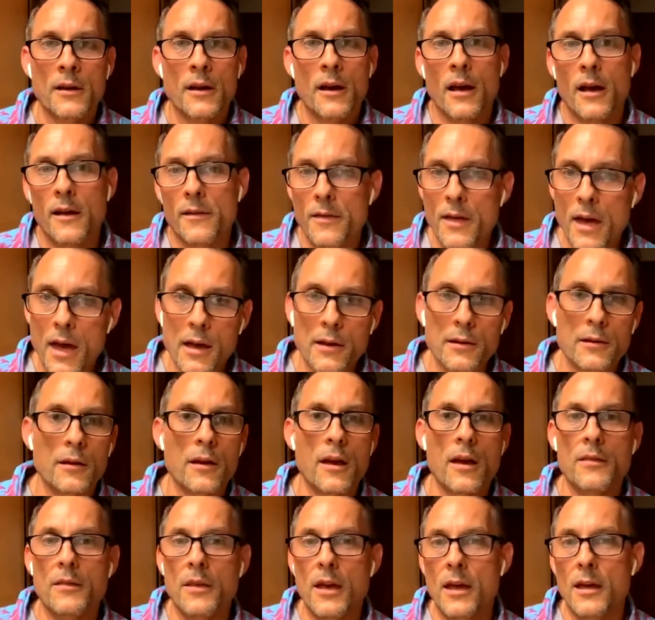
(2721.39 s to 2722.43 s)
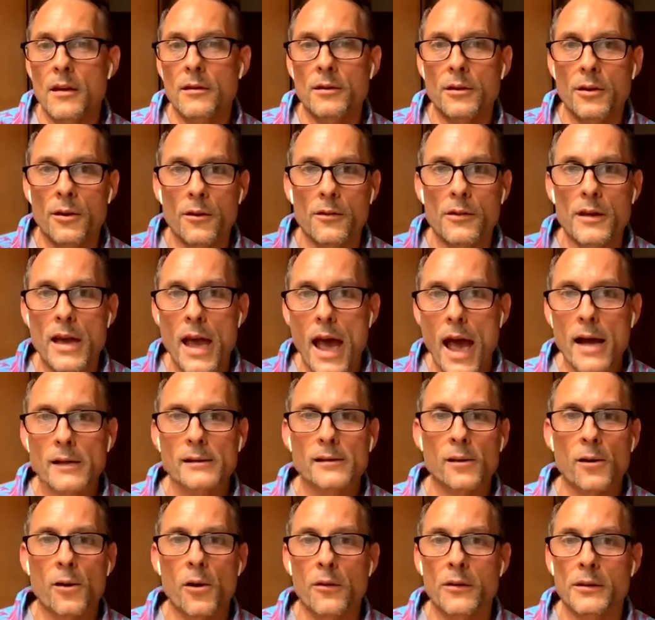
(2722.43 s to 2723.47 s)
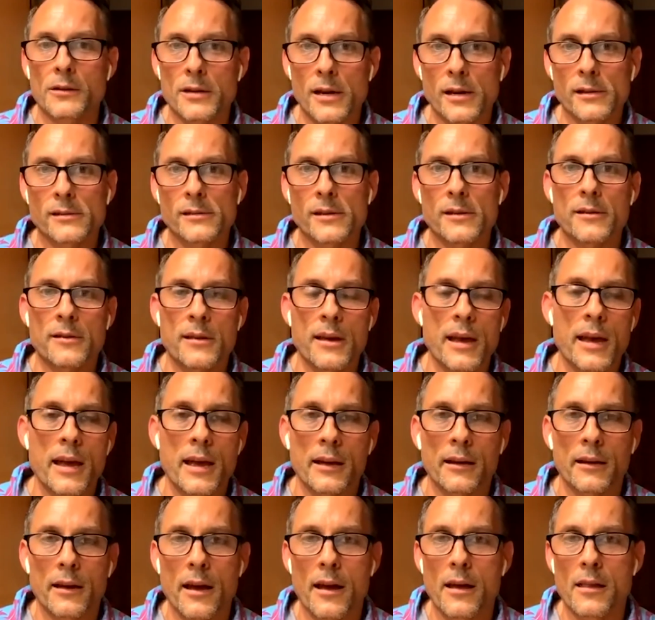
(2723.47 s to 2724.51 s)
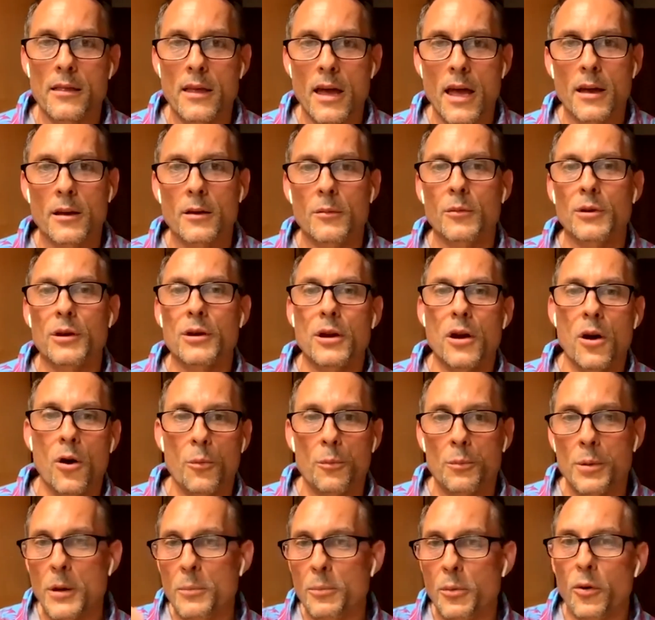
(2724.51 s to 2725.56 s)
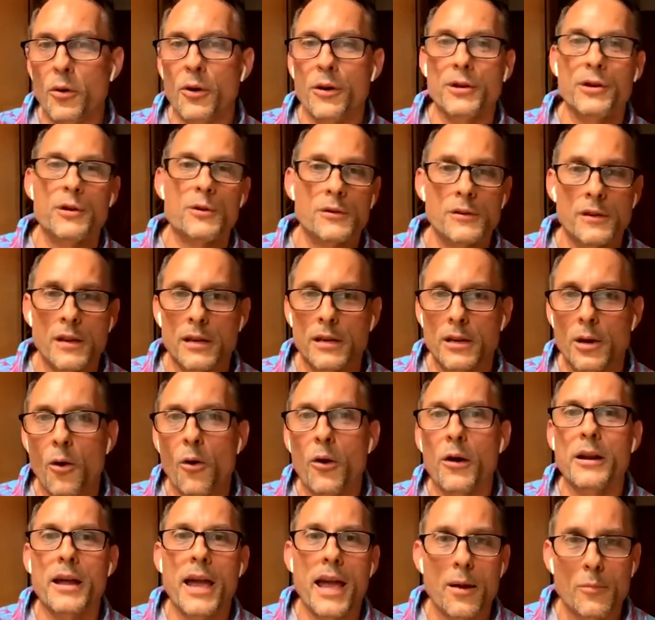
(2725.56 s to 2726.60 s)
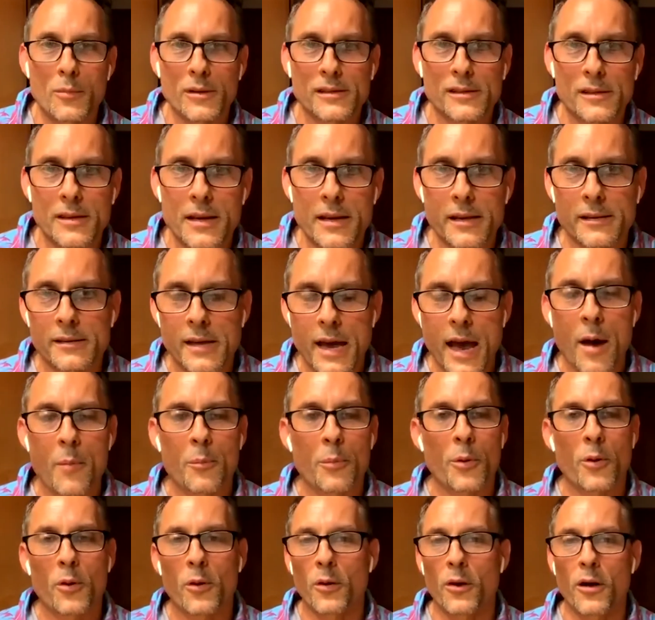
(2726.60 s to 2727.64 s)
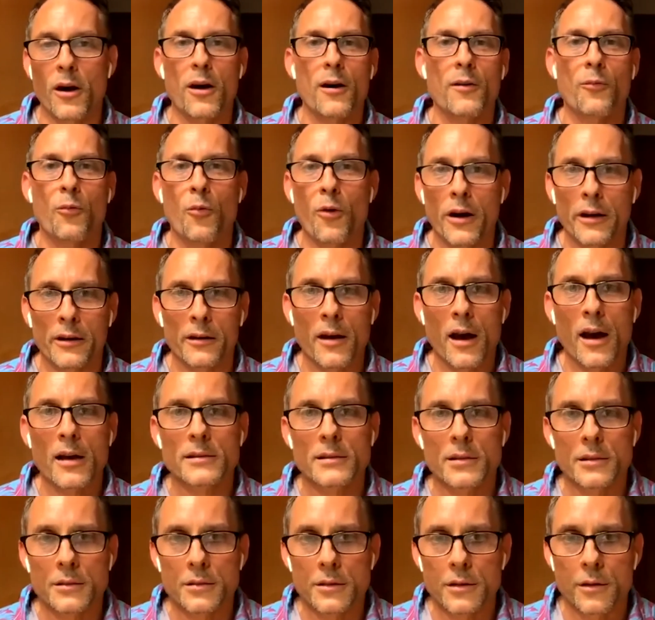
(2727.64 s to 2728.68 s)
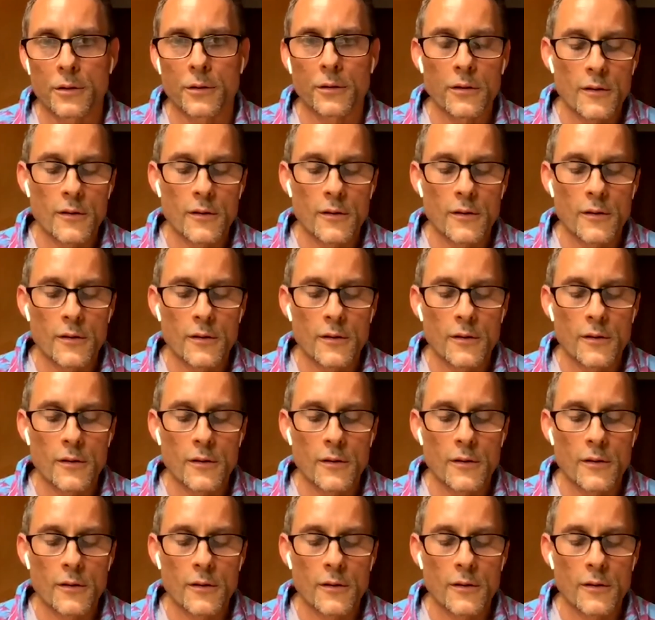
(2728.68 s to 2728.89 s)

And then you're the asshole that does the thing, and then you know, people are using your name as the example of what not to do.